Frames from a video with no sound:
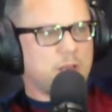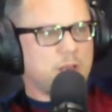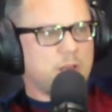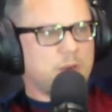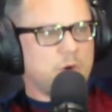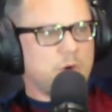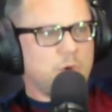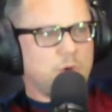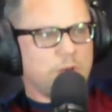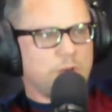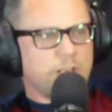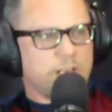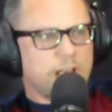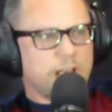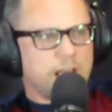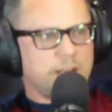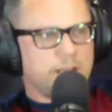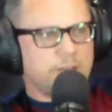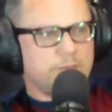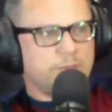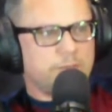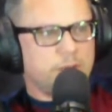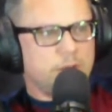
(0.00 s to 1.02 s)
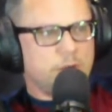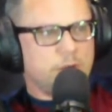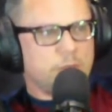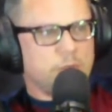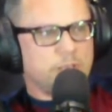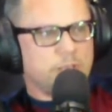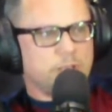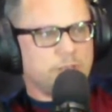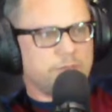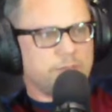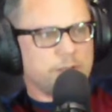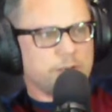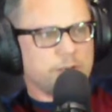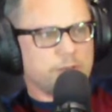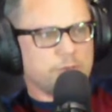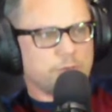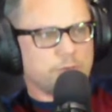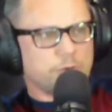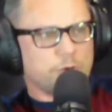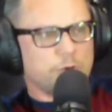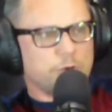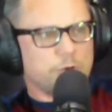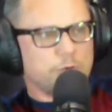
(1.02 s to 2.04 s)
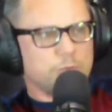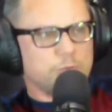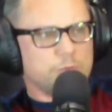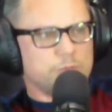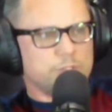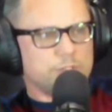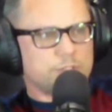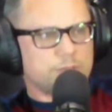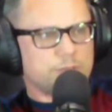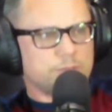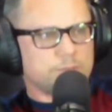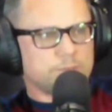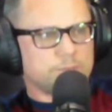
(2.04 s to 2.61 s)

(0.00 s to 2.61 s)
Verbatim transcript: Koinonophobia, fear of rooms.